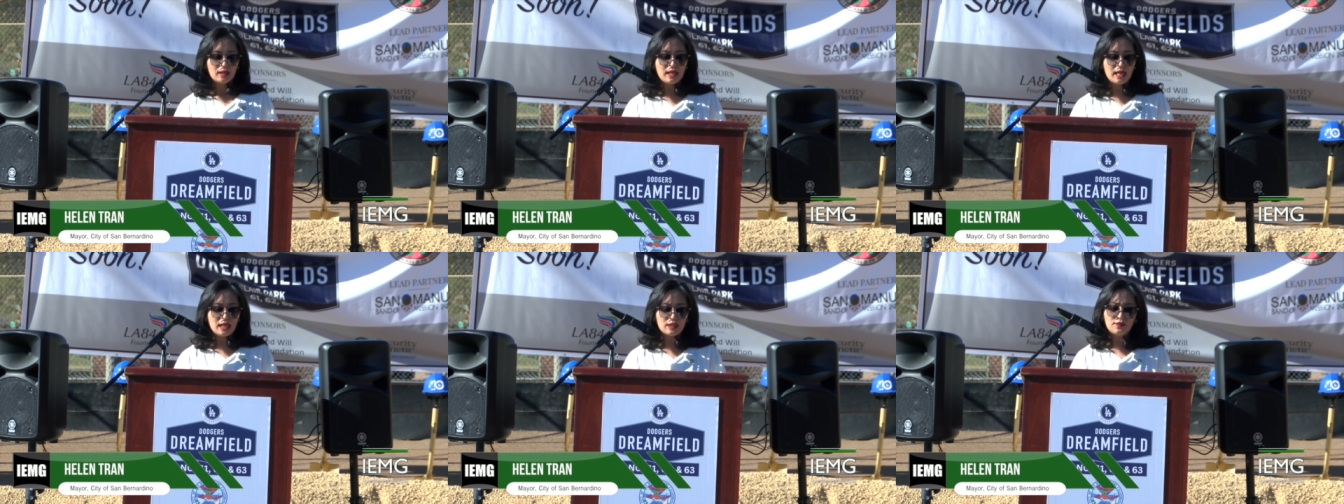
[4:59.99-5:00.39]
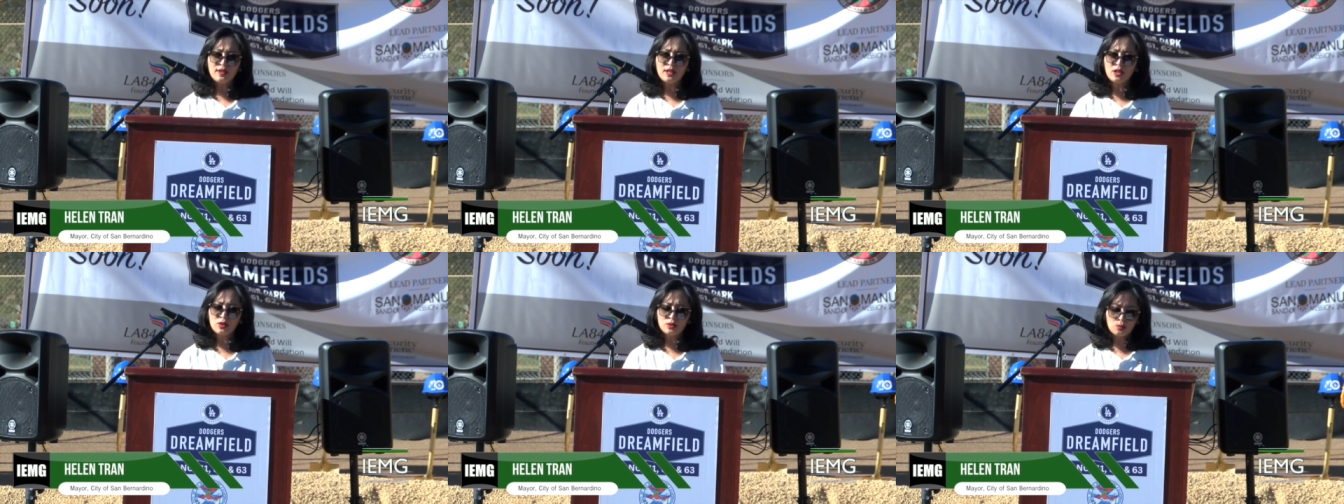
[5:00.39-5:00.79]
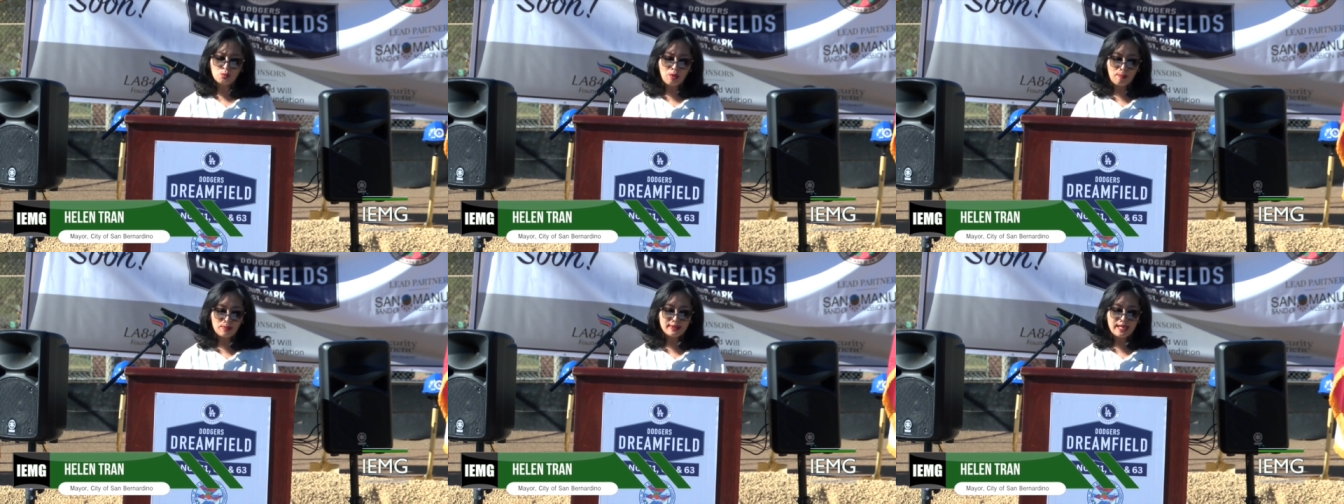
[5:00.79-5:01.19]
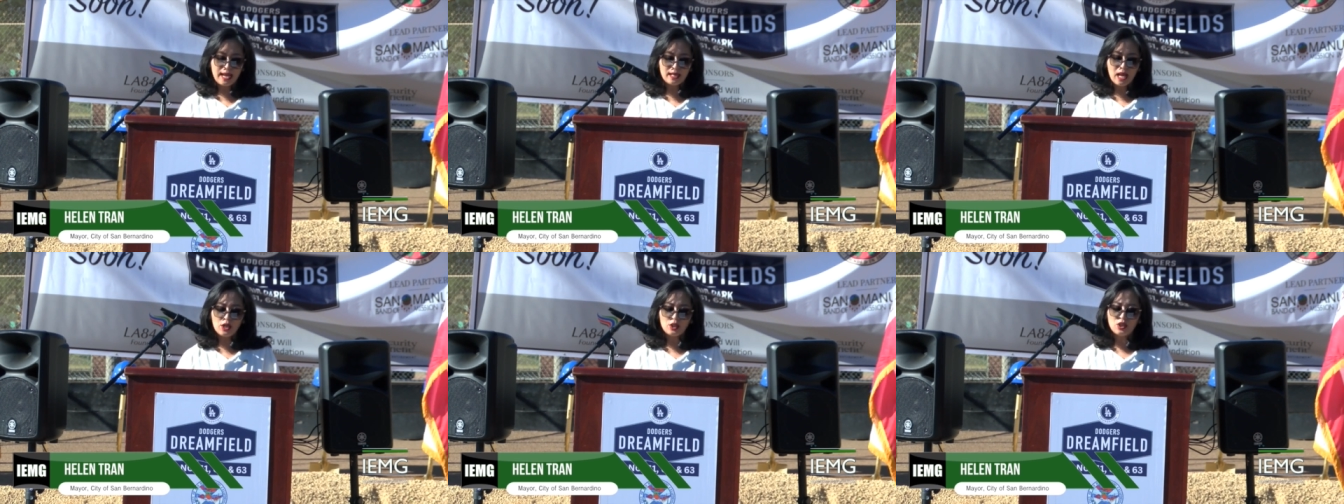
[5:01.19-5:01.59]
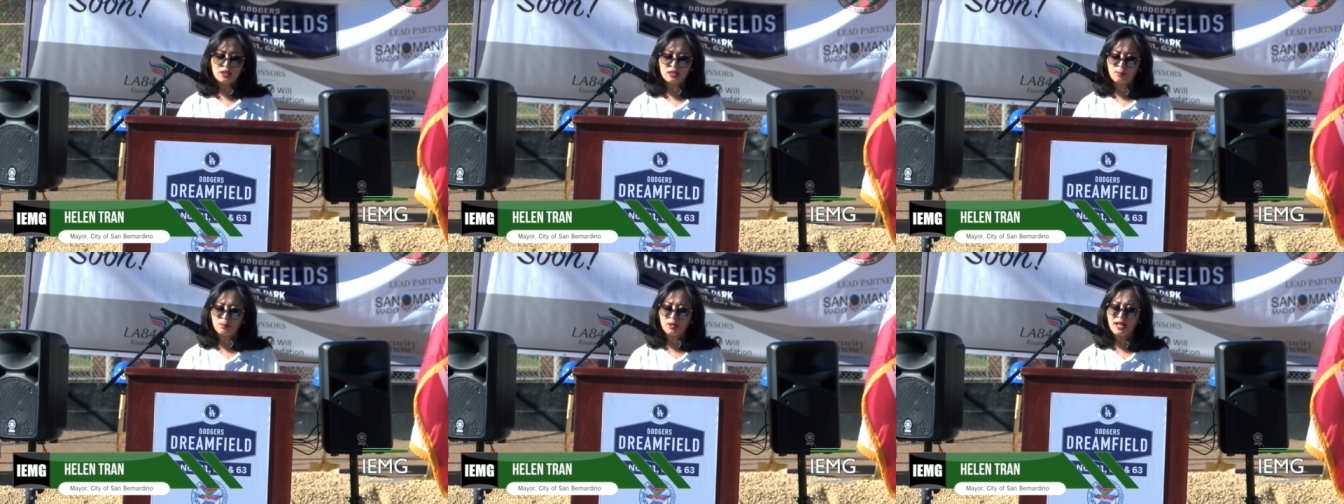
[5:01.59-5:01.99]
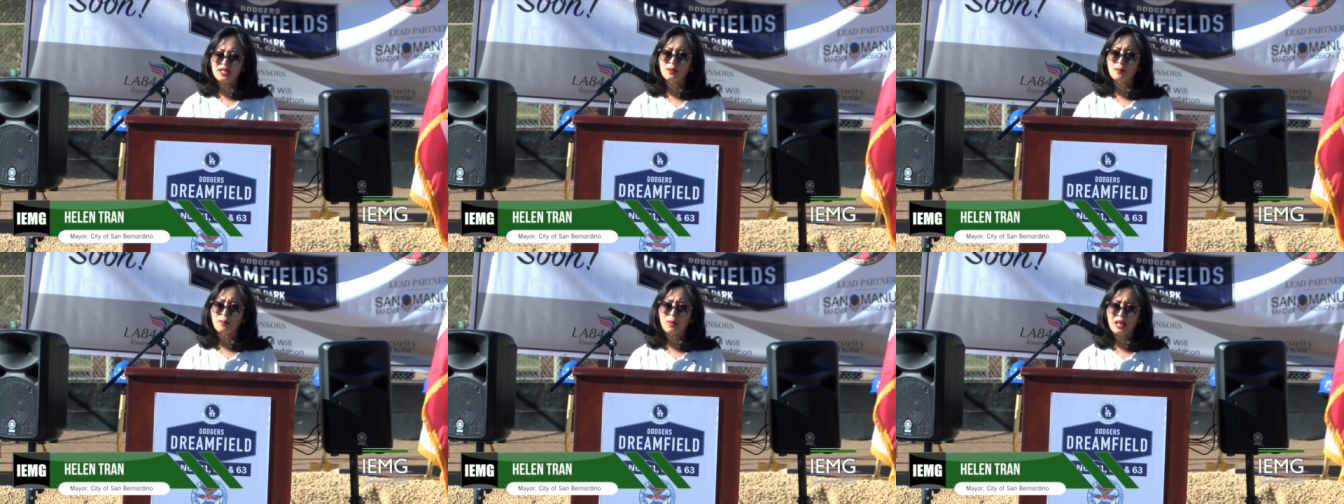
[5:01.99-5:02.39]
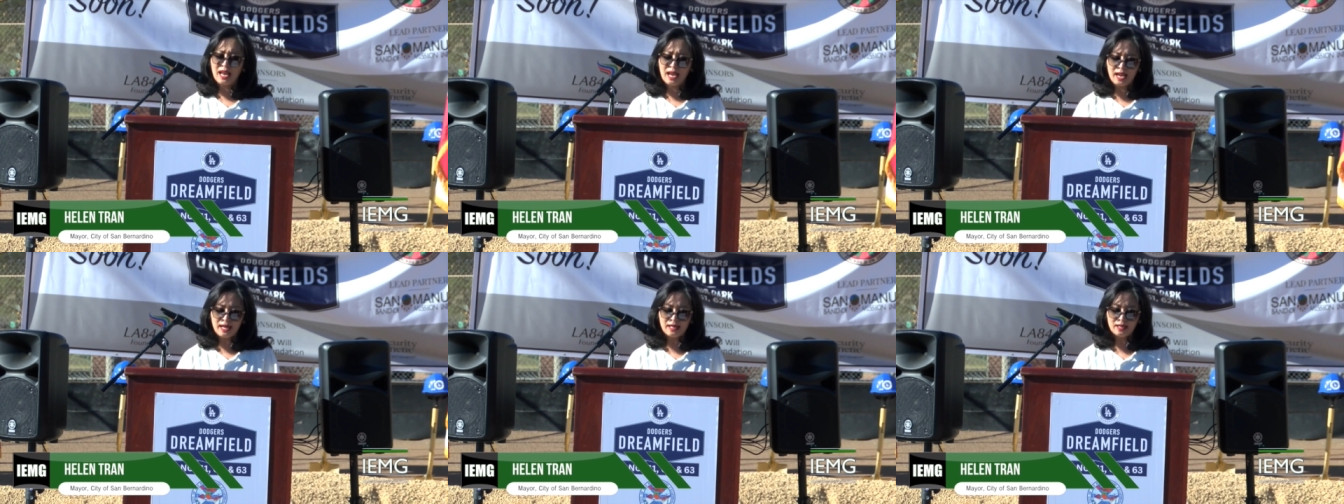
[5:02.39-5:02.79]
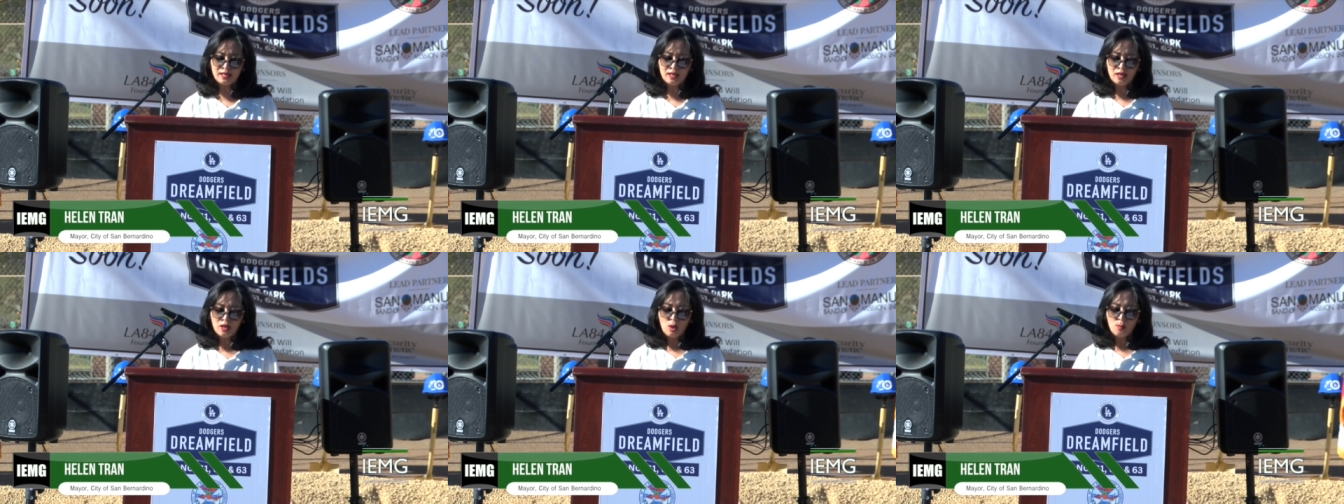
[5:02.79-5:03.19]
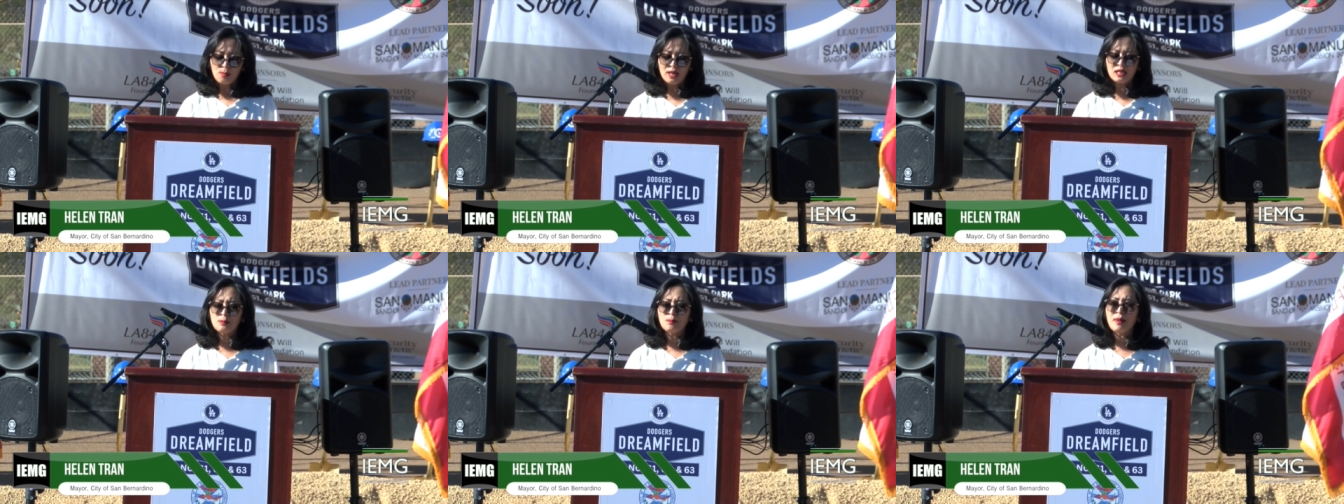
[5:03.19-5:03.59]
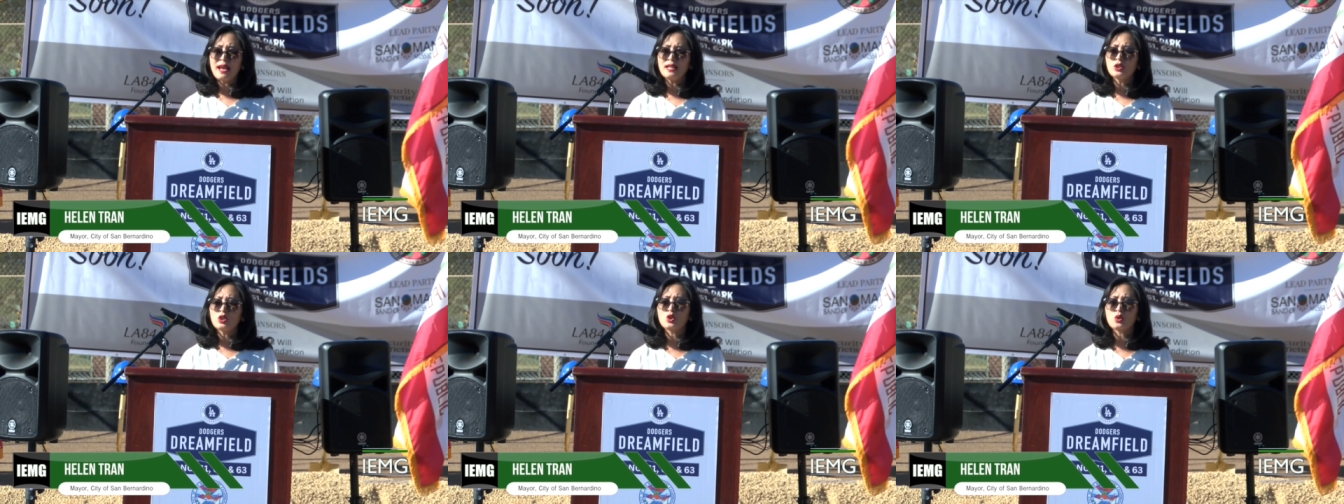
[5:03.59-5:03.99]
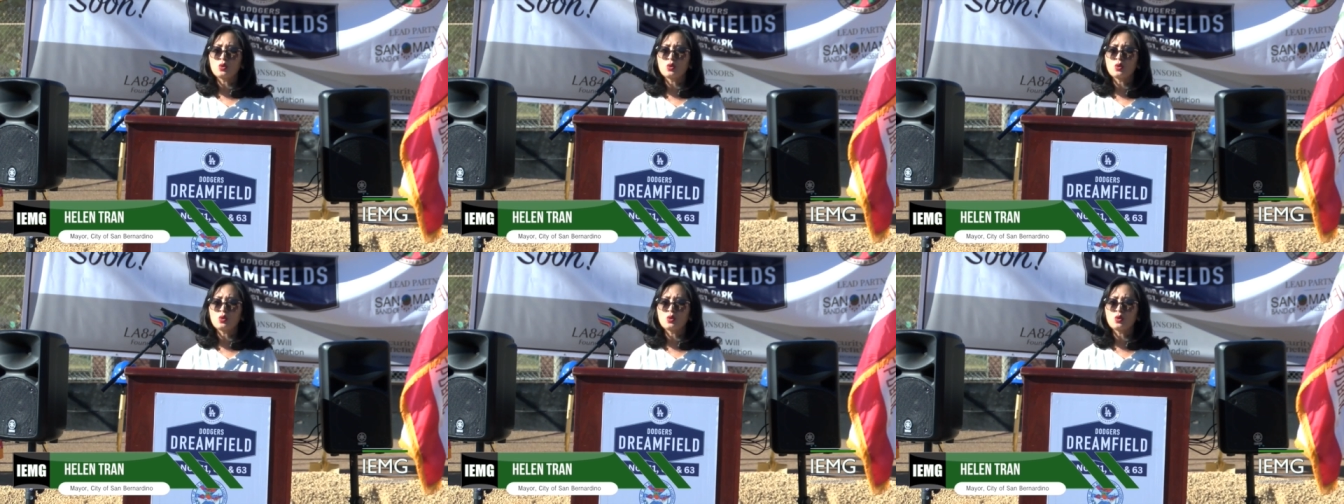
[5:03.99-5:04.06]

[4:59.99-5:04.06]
These fields represent not just a place to play, but a space to